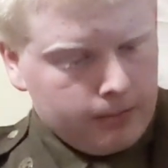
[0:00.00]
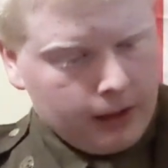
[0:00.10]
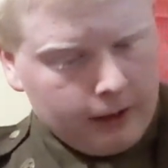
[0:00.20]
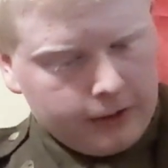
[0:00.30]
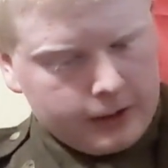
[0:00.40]

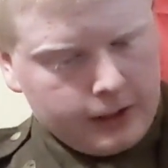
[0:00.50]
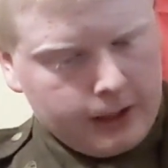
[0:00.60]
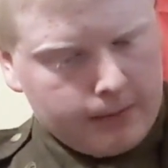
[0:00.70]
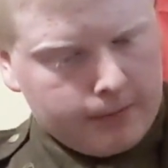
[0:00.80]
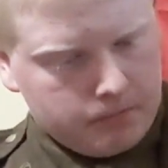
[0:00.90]
off the
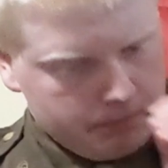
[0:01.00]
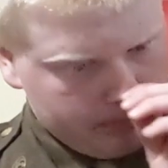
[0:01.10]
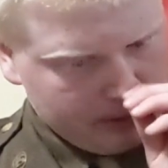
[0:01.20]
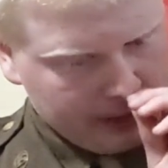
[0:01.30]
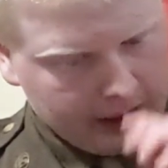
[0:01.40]
top
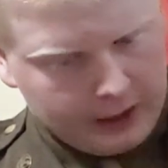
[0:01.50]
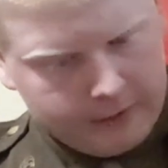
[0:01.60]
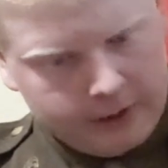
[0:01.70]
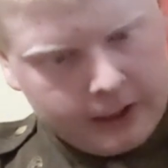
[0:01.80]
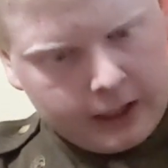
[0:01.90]

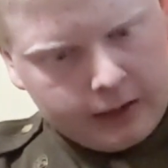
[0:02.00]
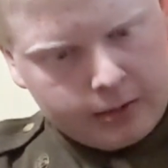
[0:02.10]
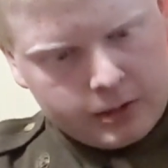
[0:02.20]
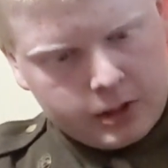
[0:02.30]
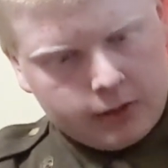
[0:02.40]
lift the dots,
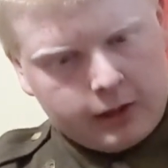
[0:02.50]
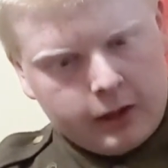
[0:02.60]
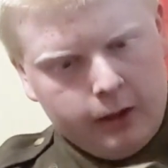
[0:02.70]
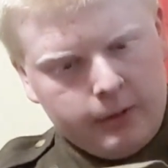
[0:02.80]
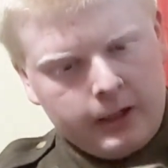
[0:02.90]
which shows a
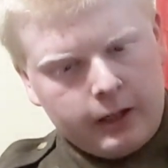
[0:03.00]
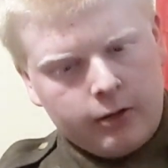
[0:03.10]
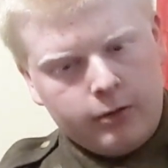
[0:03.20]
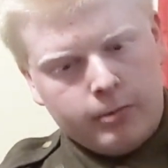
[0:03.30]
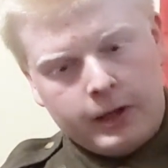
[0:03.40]
little bit of
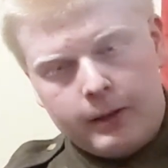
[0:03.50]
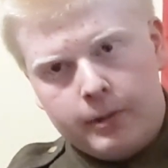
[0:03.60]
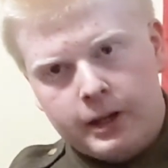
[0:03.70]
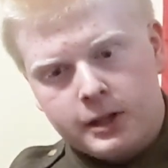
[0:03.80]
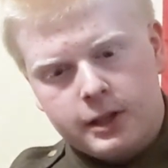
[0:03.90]
use, but not
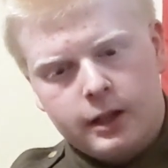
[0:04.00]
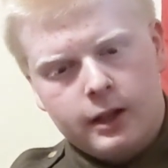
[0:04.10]
much.